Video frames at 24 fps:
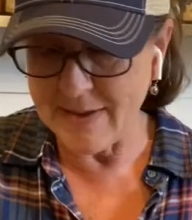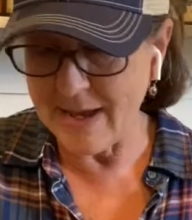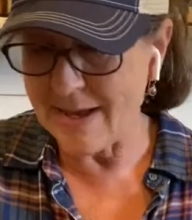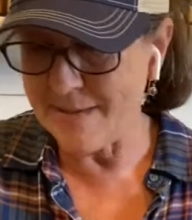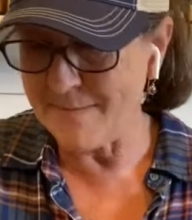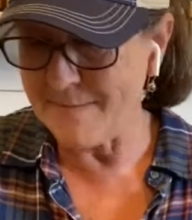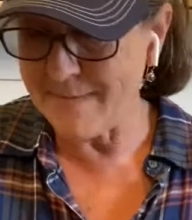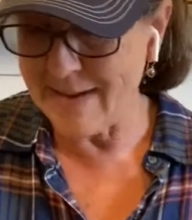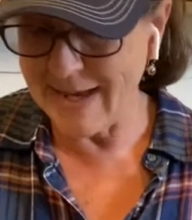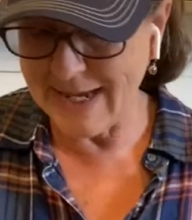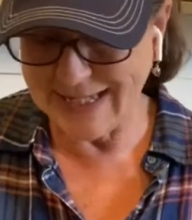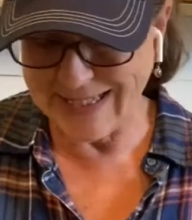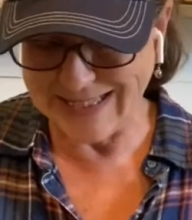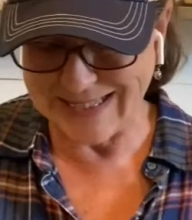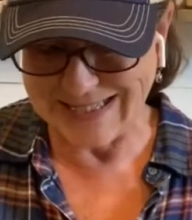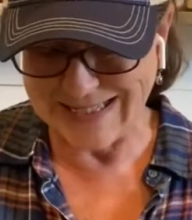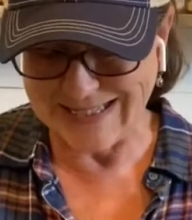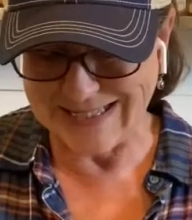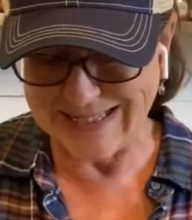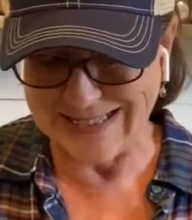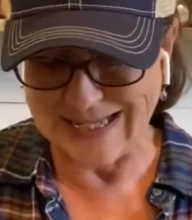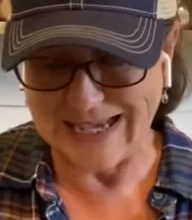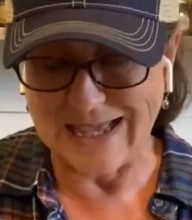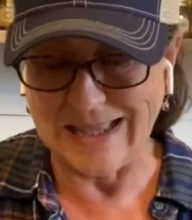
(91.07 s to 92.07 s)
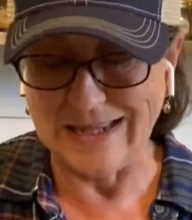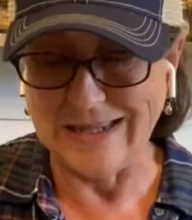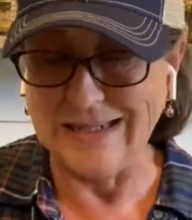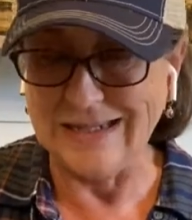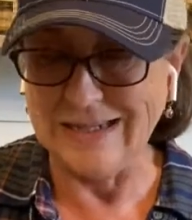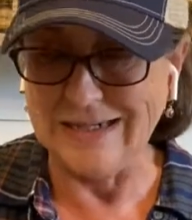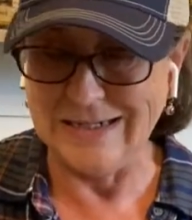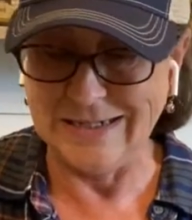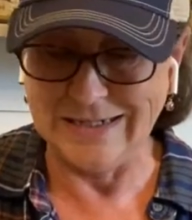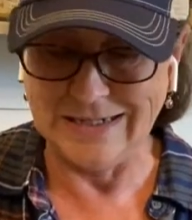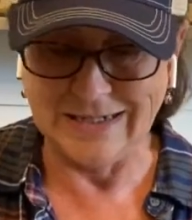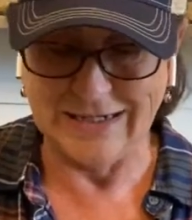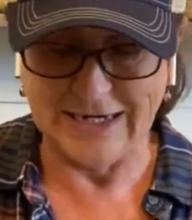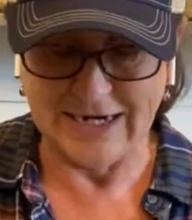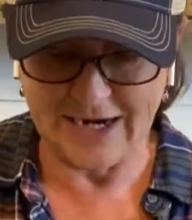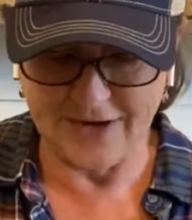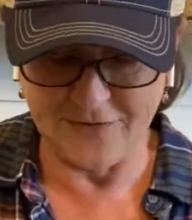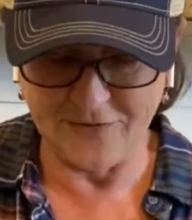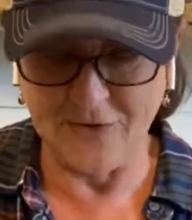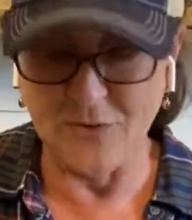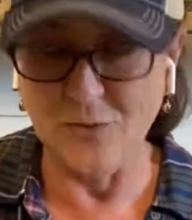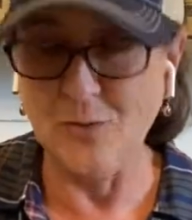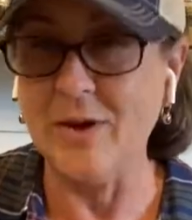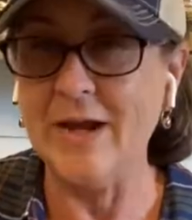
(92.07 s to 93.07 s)
I make this salad,
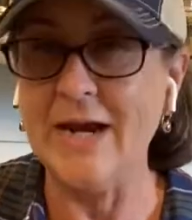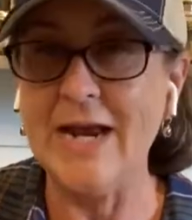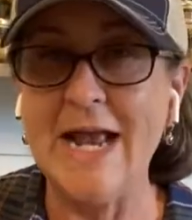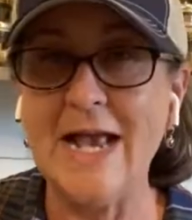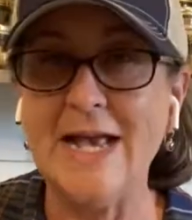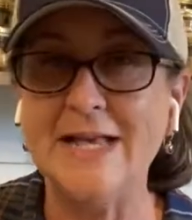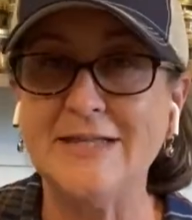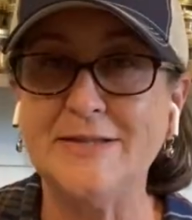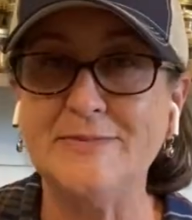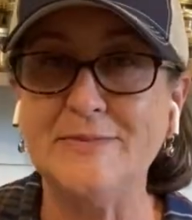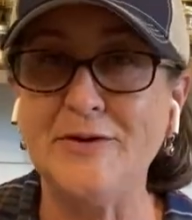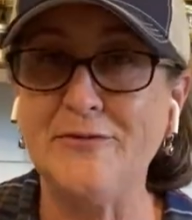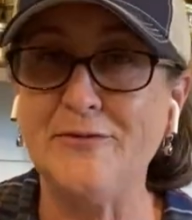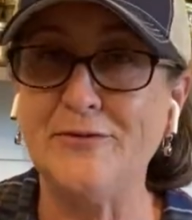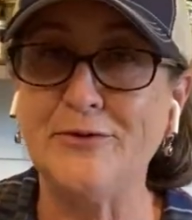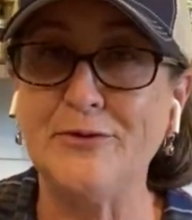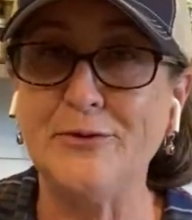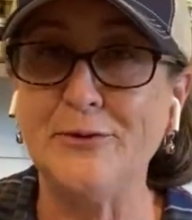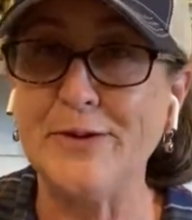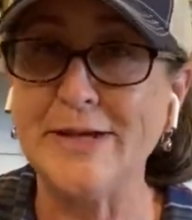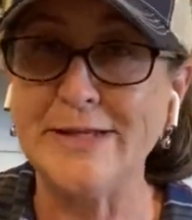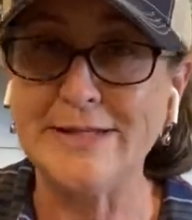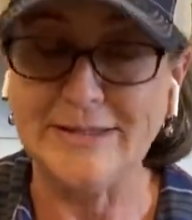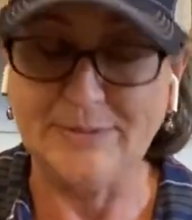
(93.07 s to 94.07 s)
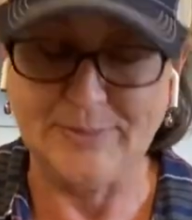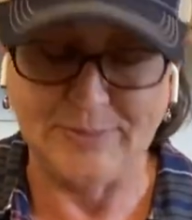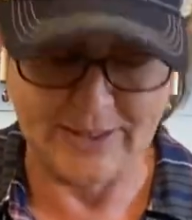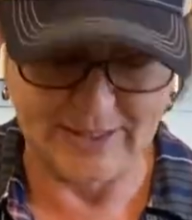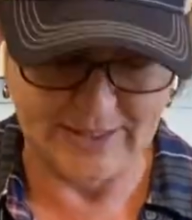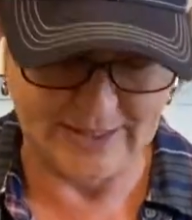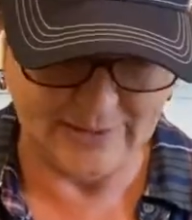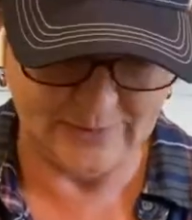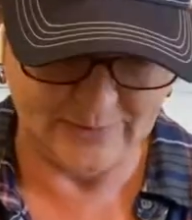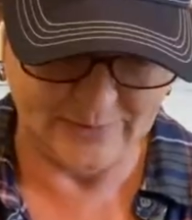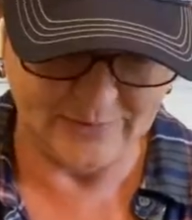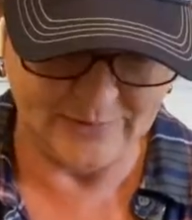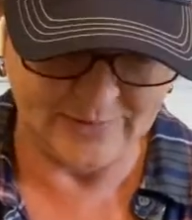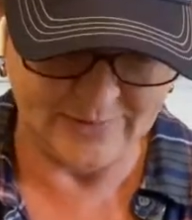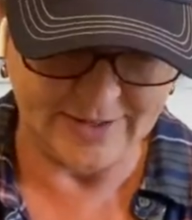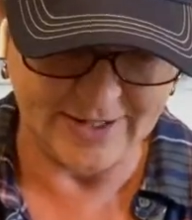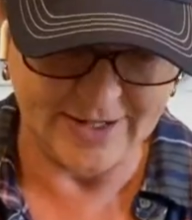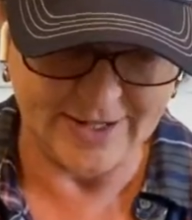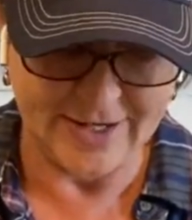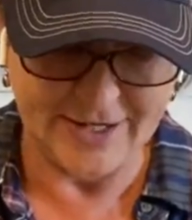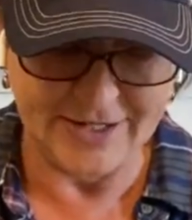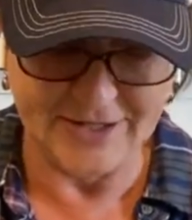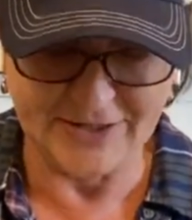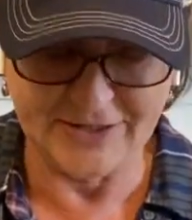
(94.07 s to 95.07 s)
everyone asks me for the recipe.
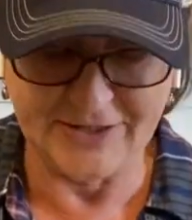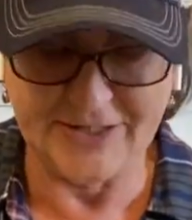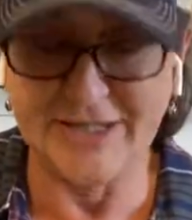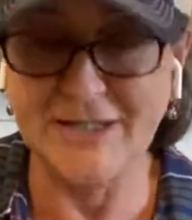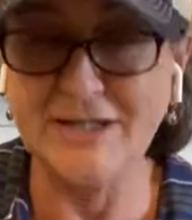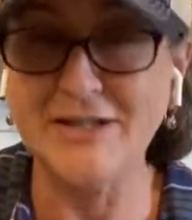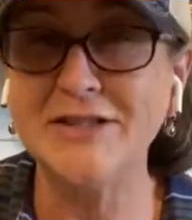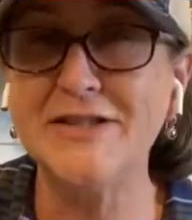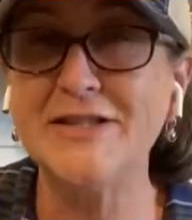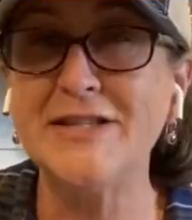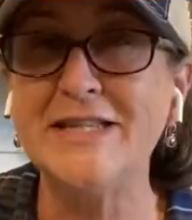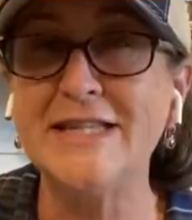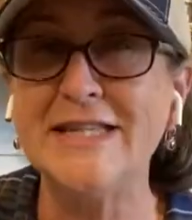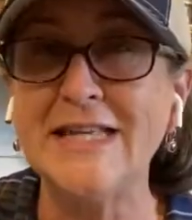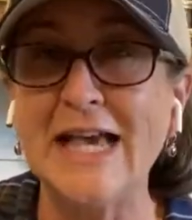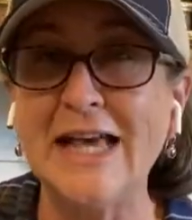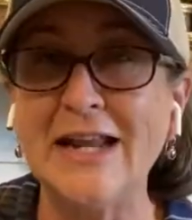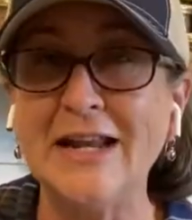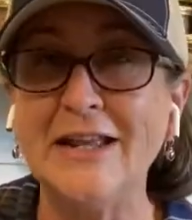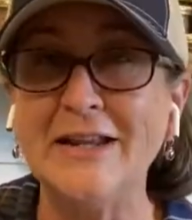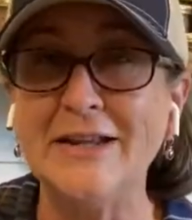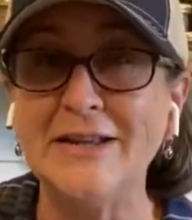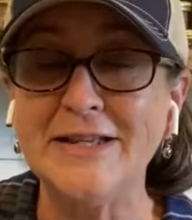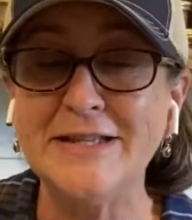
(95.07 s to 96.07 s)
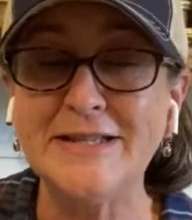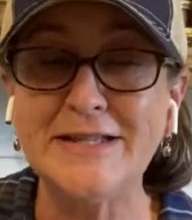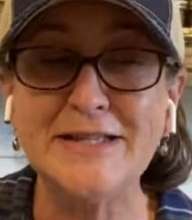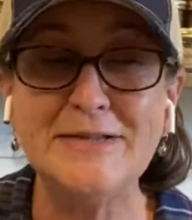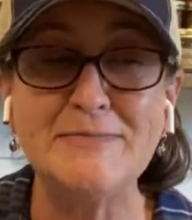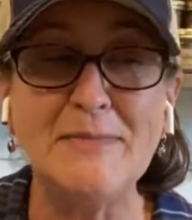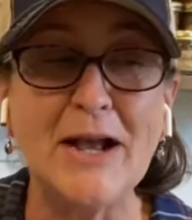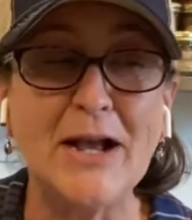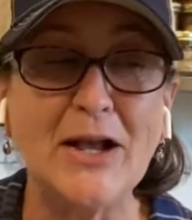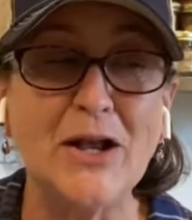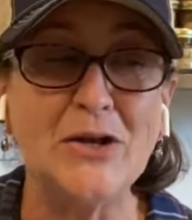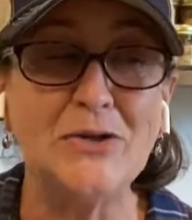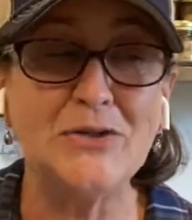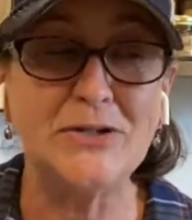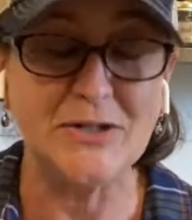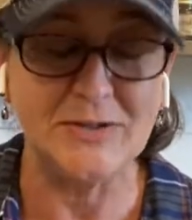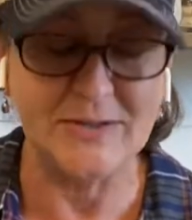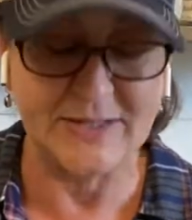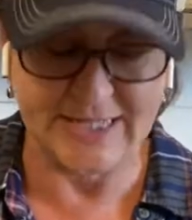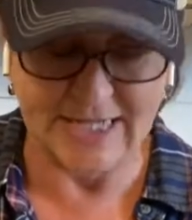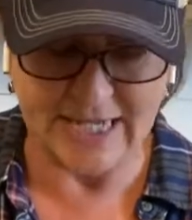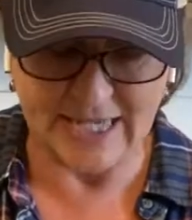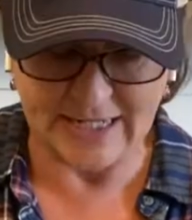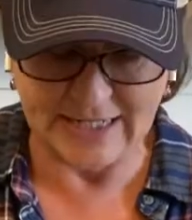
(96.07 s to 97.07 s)
This is the salad, this is my go-to
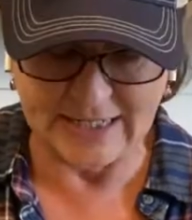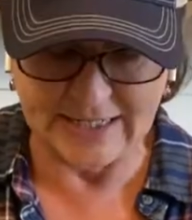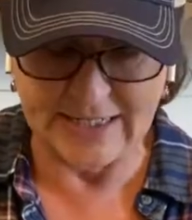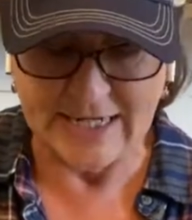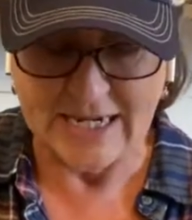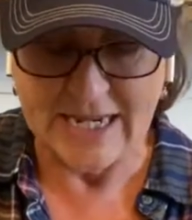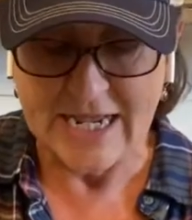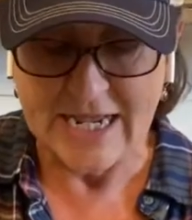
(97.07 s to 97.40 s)
salad